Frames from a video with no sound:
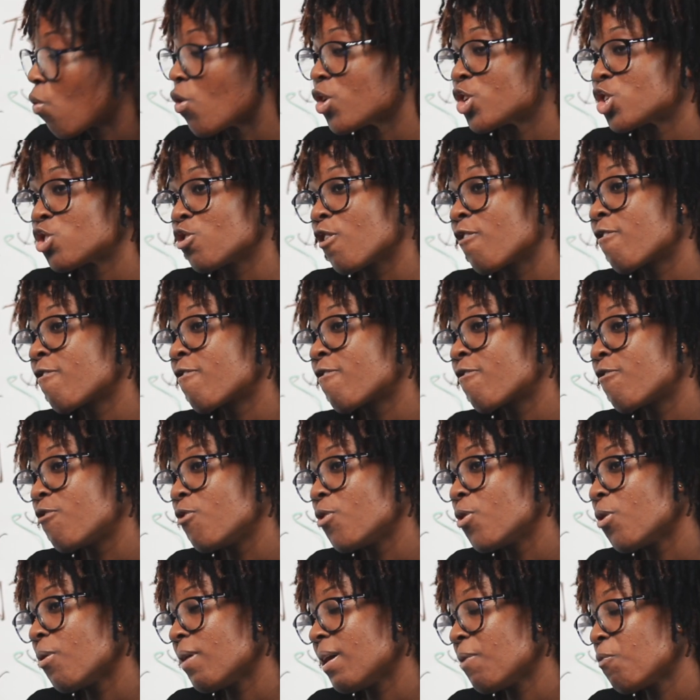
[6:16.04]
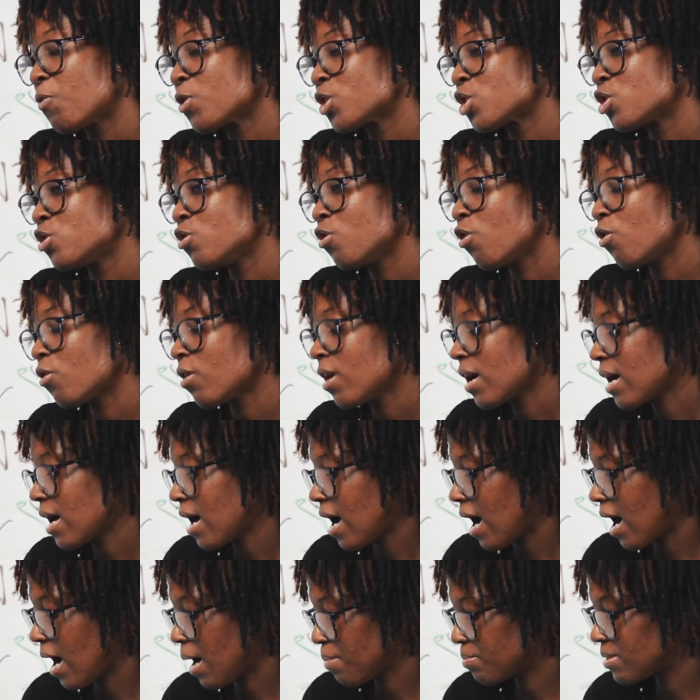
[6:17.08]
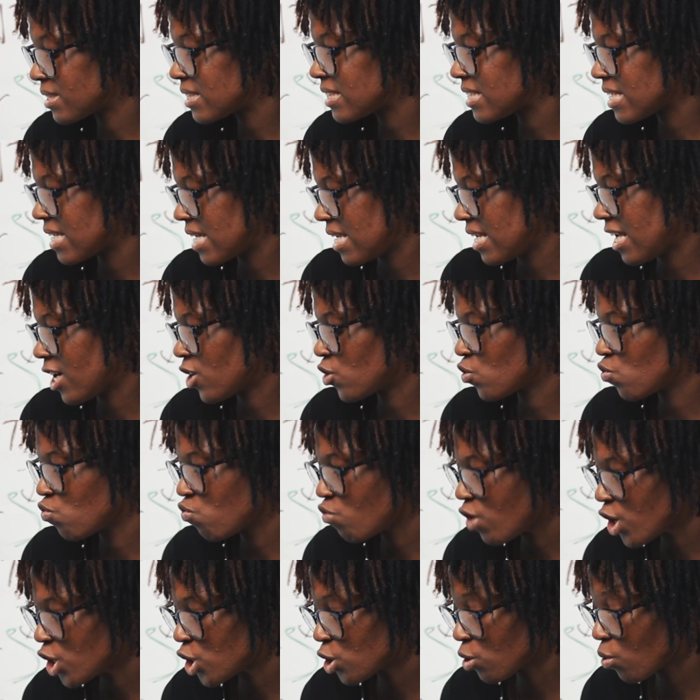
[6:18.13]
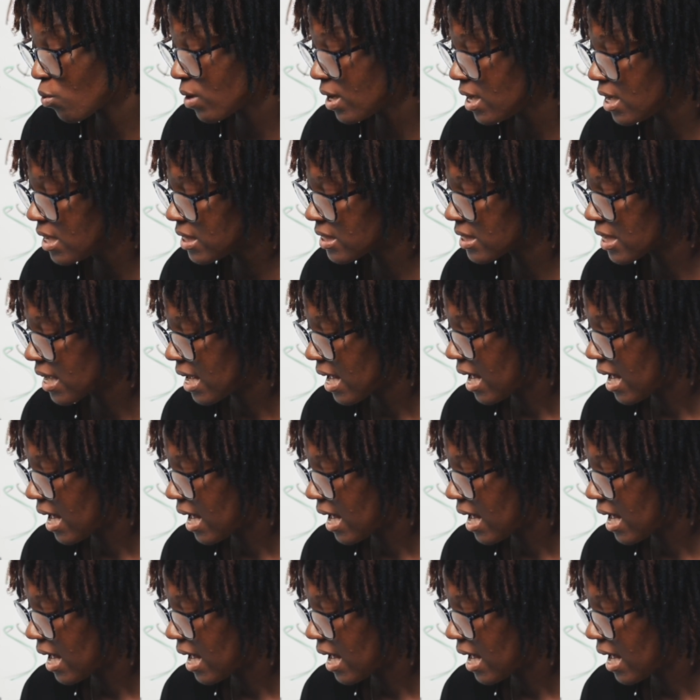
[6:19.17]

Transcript: what your stickiness ratio is.